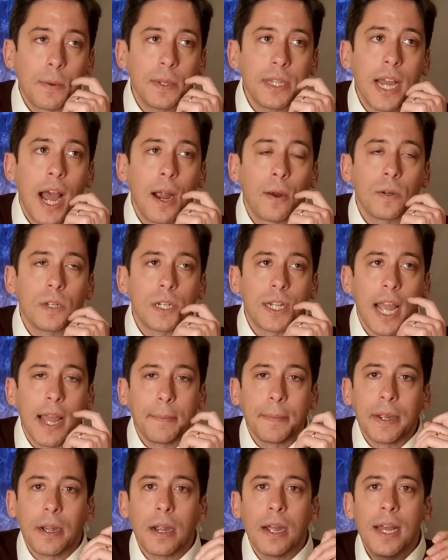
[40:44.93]
Like when the Irish
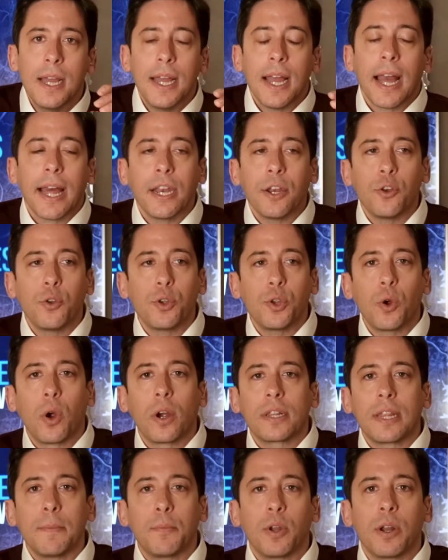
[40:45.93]
came here and in New
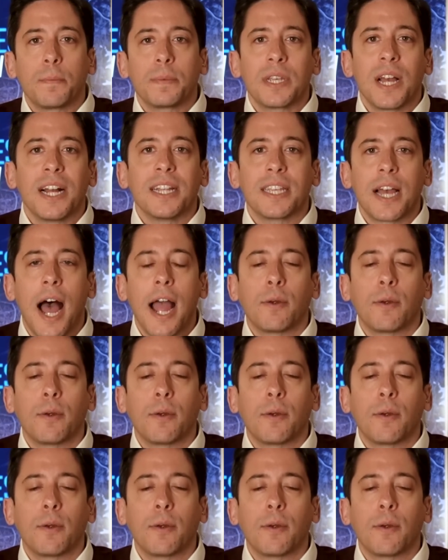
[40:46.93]
York they put up signs,